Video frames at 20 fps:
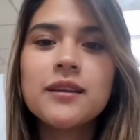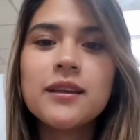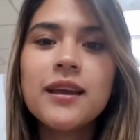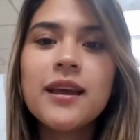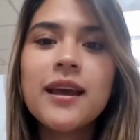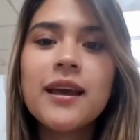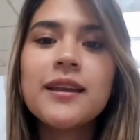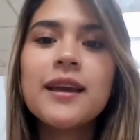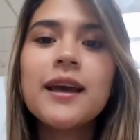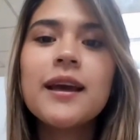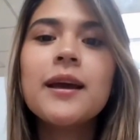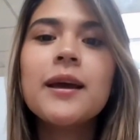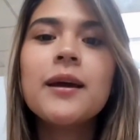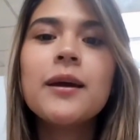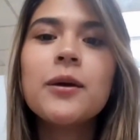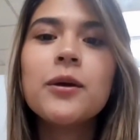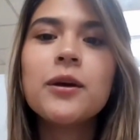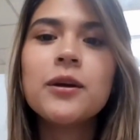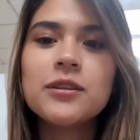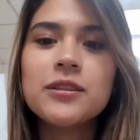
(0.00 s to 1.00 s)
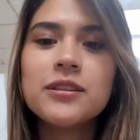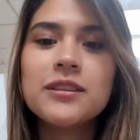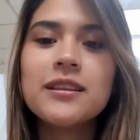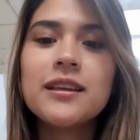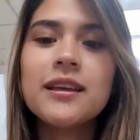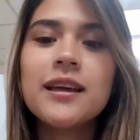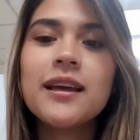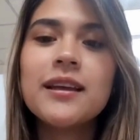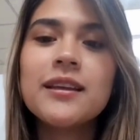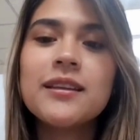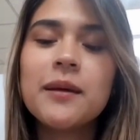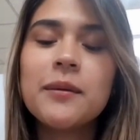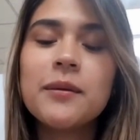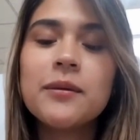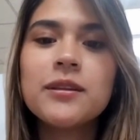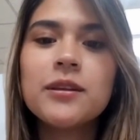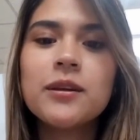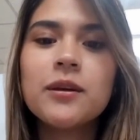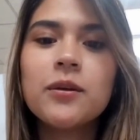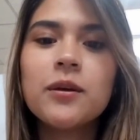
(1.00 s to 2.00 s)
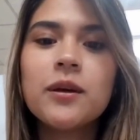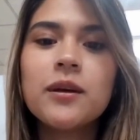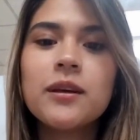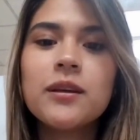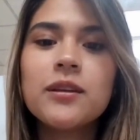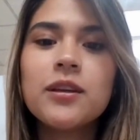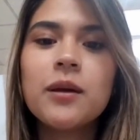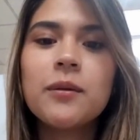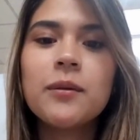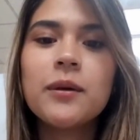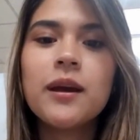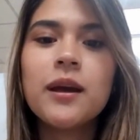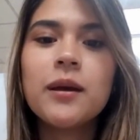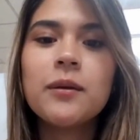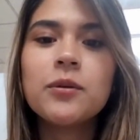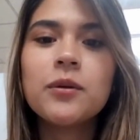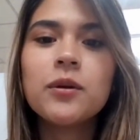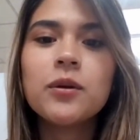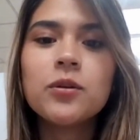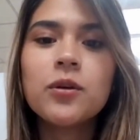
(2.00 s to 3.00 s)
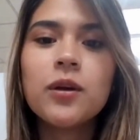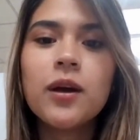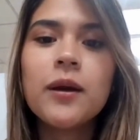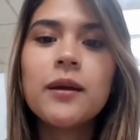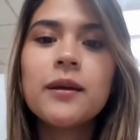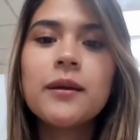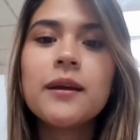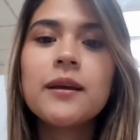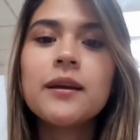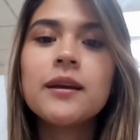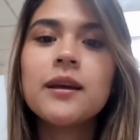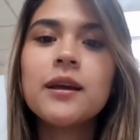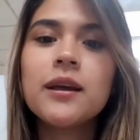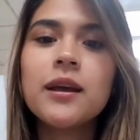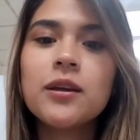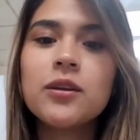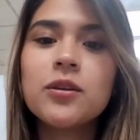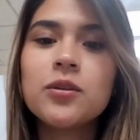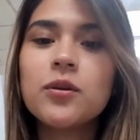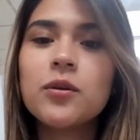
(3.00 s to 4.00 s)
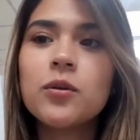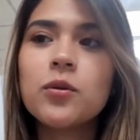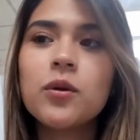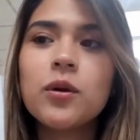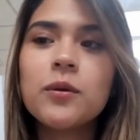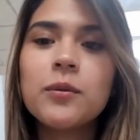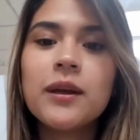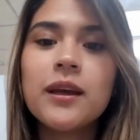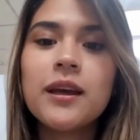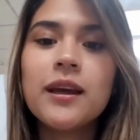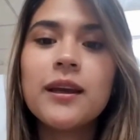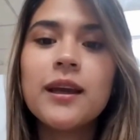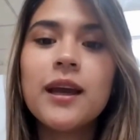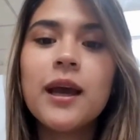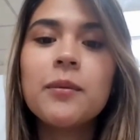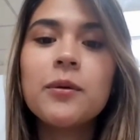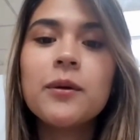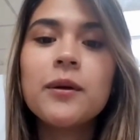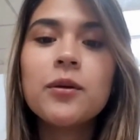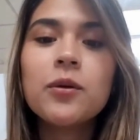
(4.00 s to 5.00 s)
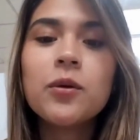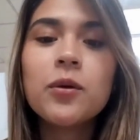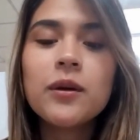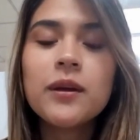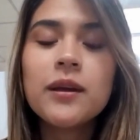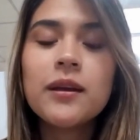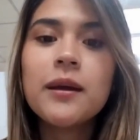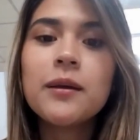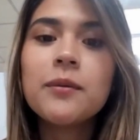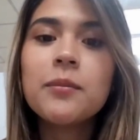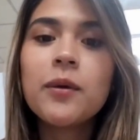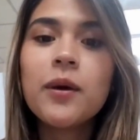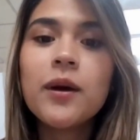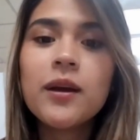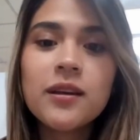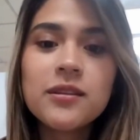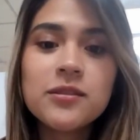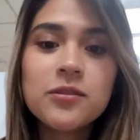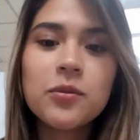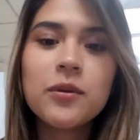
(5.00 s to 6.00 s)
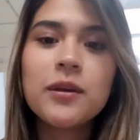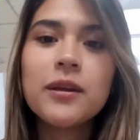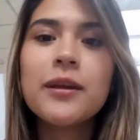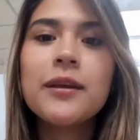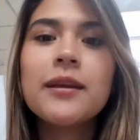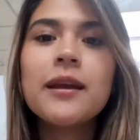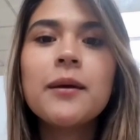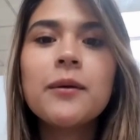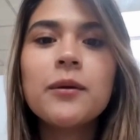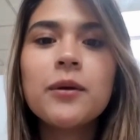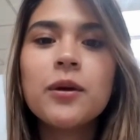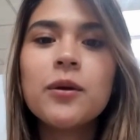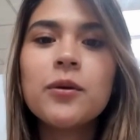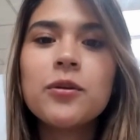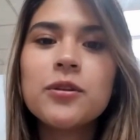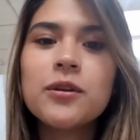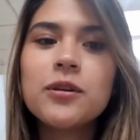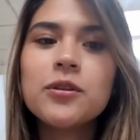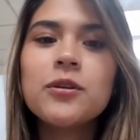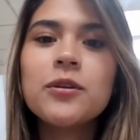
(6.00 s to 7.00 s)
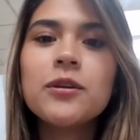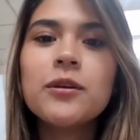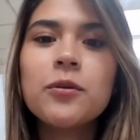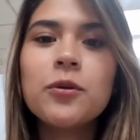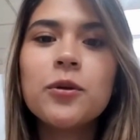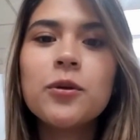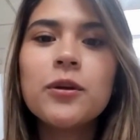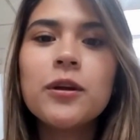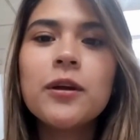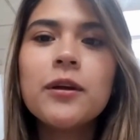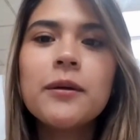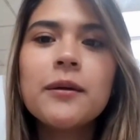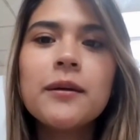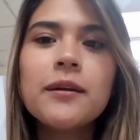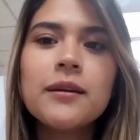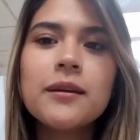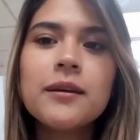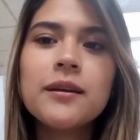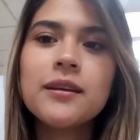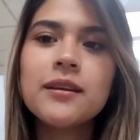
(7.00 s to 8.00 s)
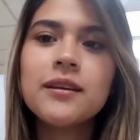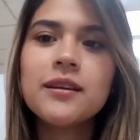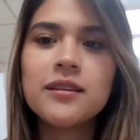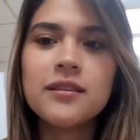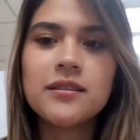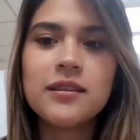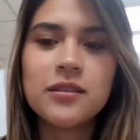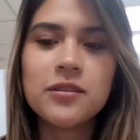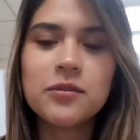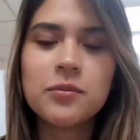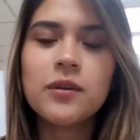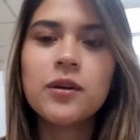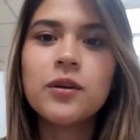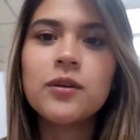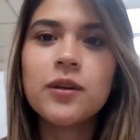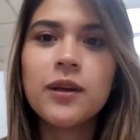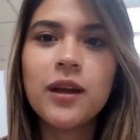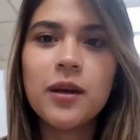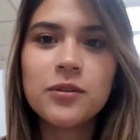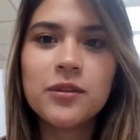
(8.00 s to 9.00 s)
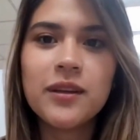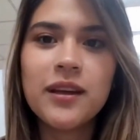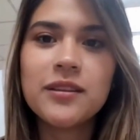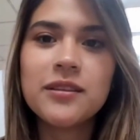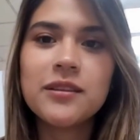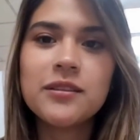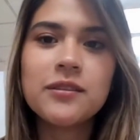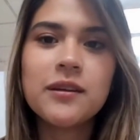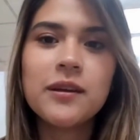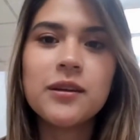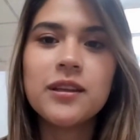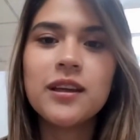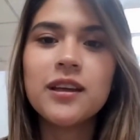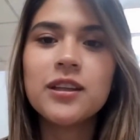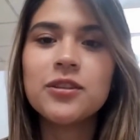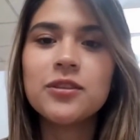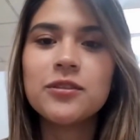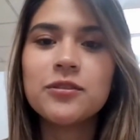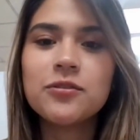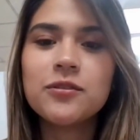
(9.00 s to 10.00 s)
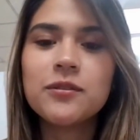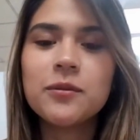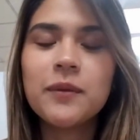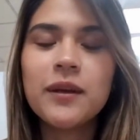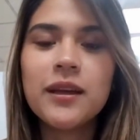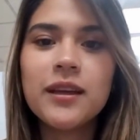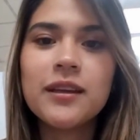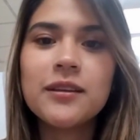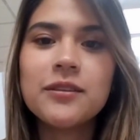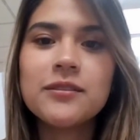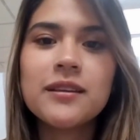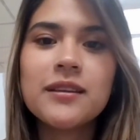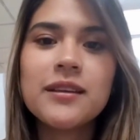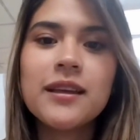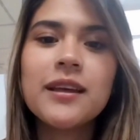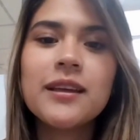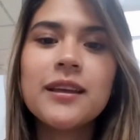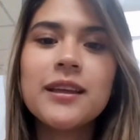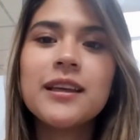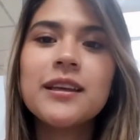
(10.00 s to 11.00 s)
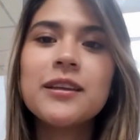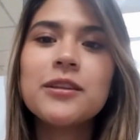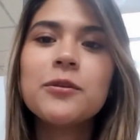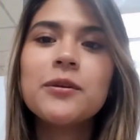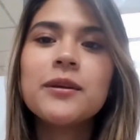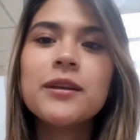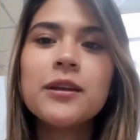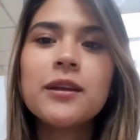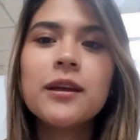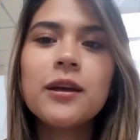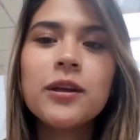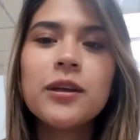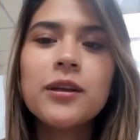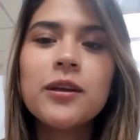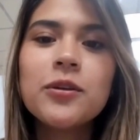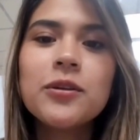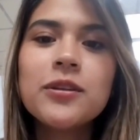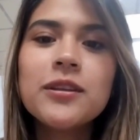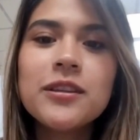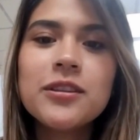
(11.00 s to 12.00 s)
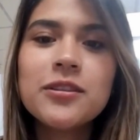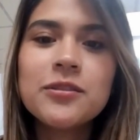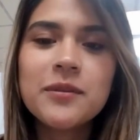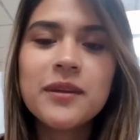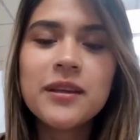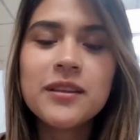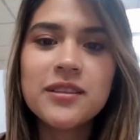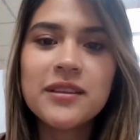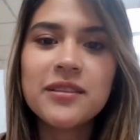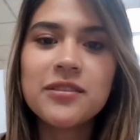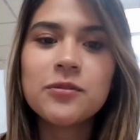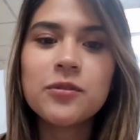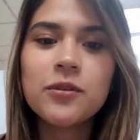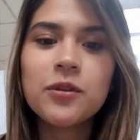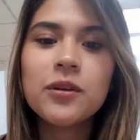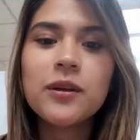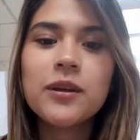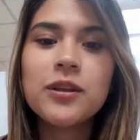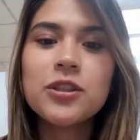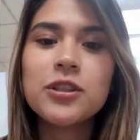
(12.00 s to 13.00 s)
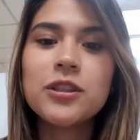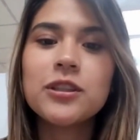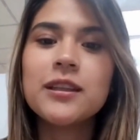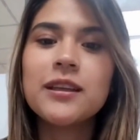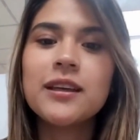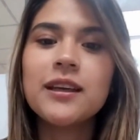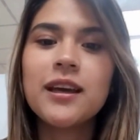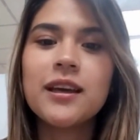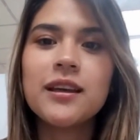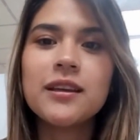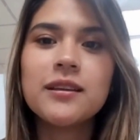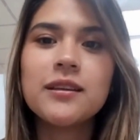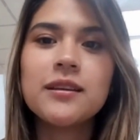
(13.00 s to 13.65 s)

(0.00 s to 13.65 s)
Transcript: And that concludes today's episode on the Gemini program, a true orbiting laboratory that brought us one step closer to the moon. This program laid the foundation for many of the techniques we still use in space exploration today,